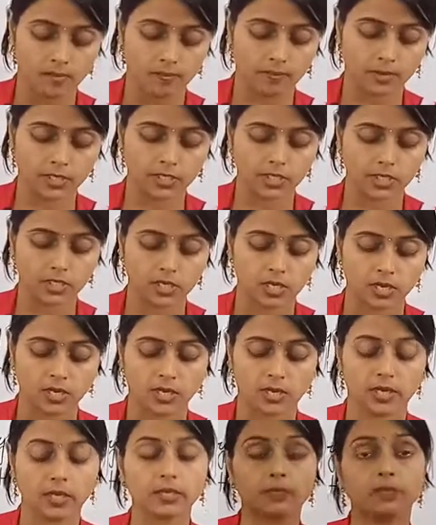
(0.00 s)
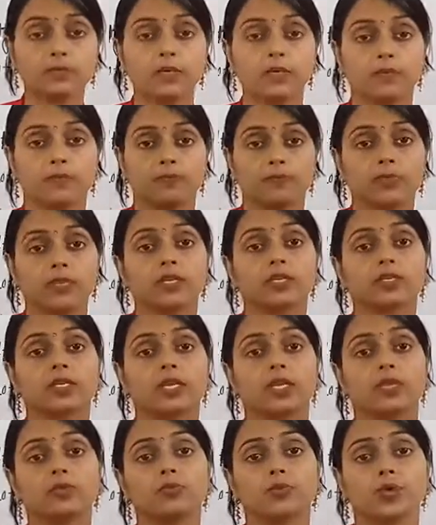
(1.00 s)
But let me
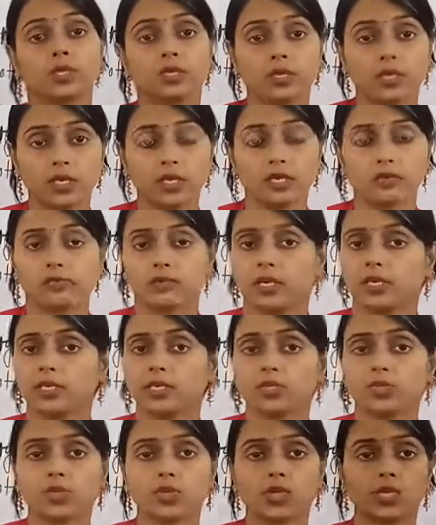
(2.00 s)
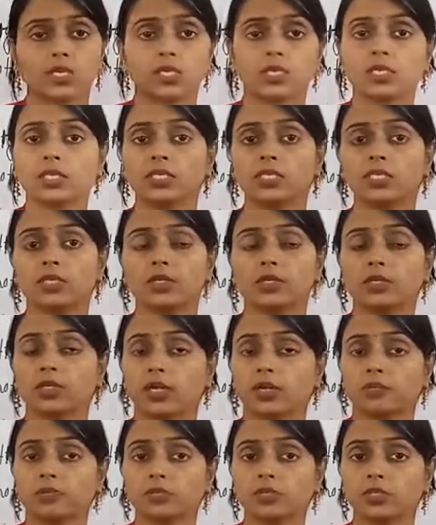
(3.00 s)
tell you one thing. My education is not
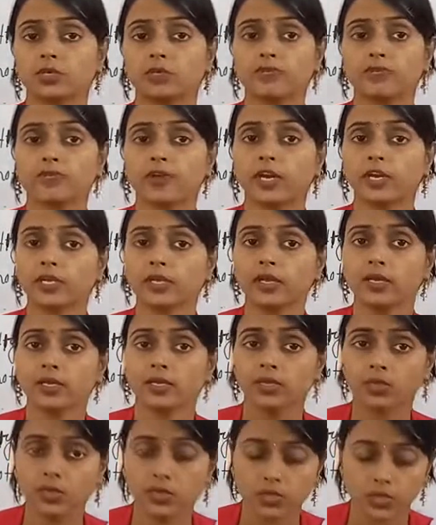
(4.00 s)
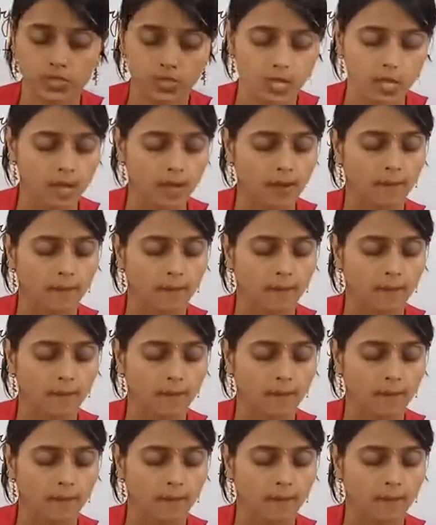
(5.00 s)
that much of fine like yours.